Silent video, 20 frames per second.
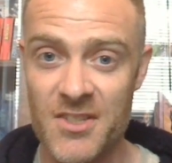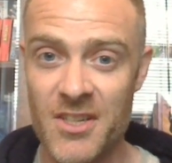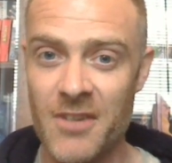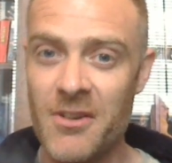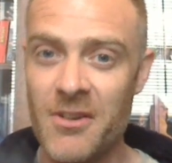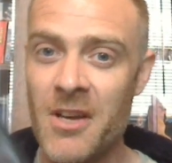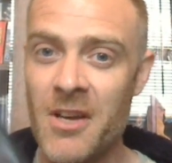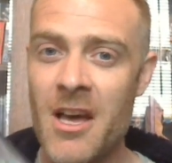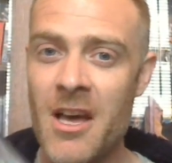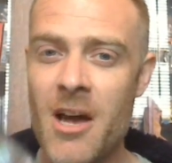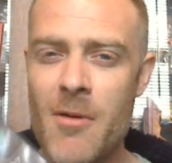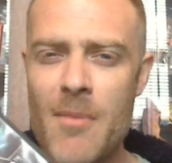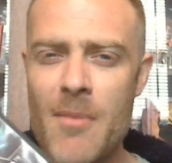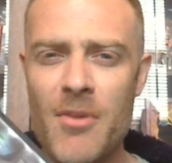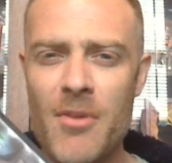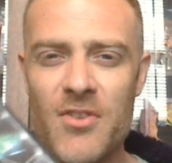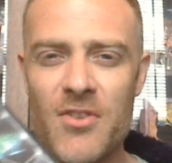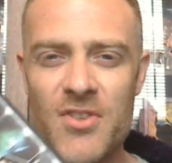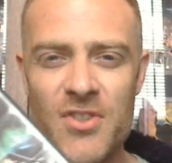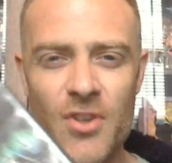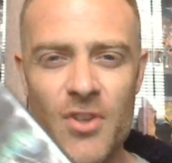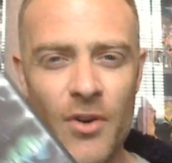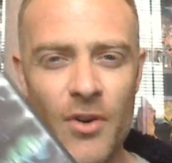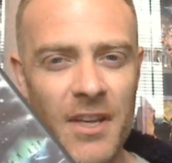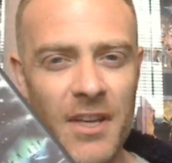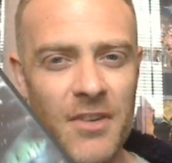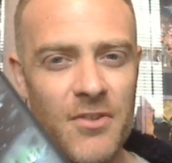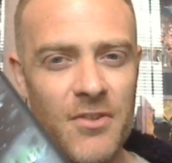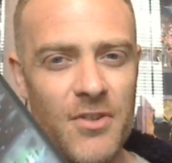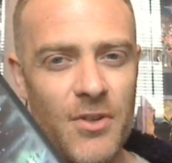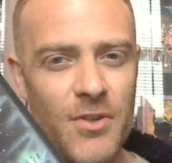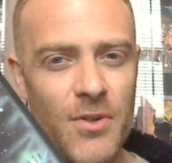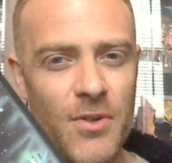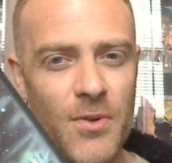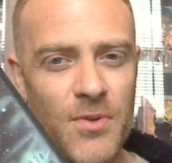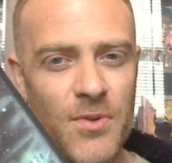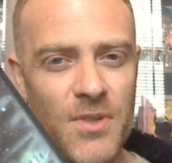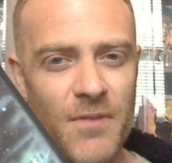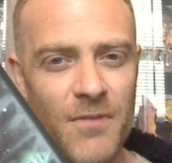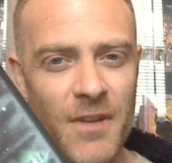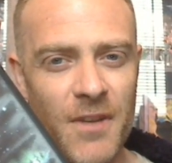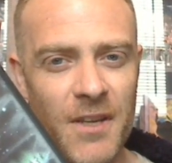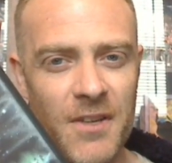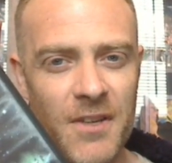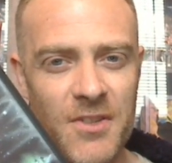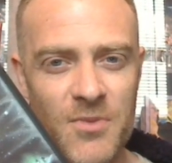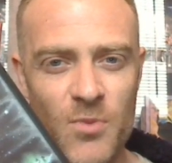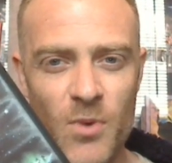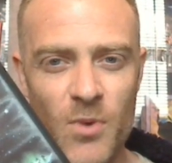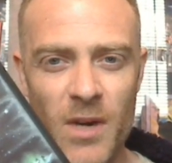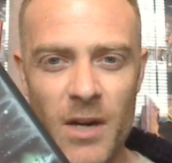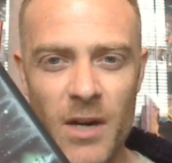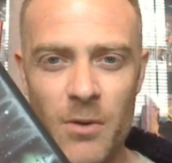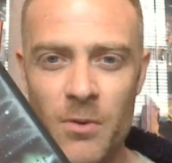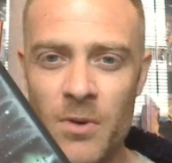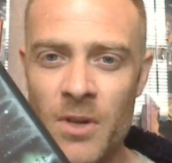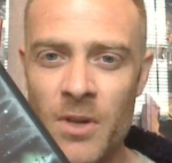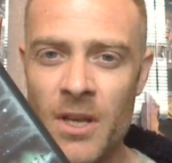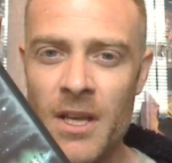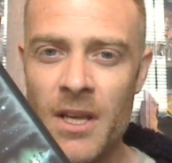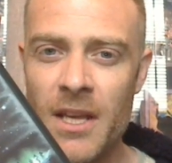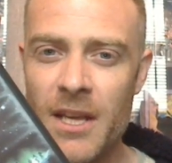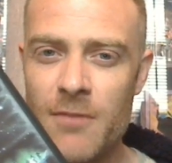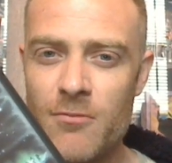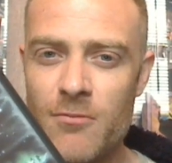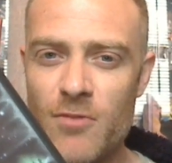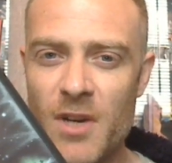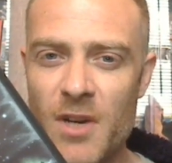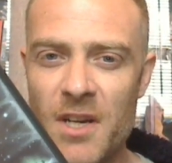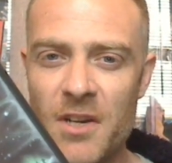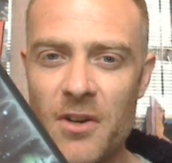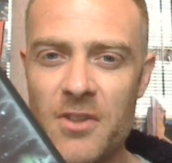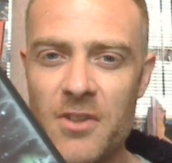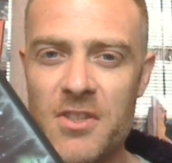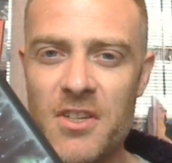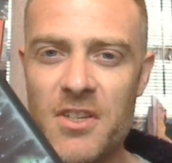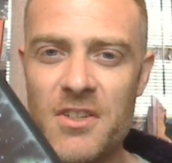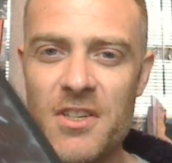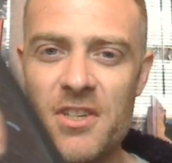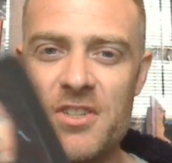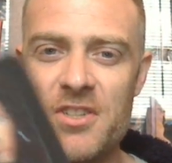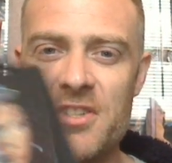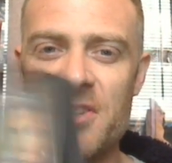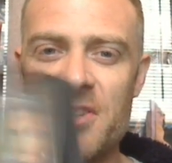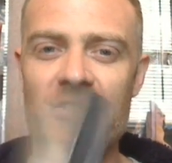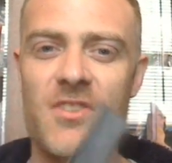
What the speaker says: So I remember I got Sonic and Knuckles, I think, as well, in really nice condition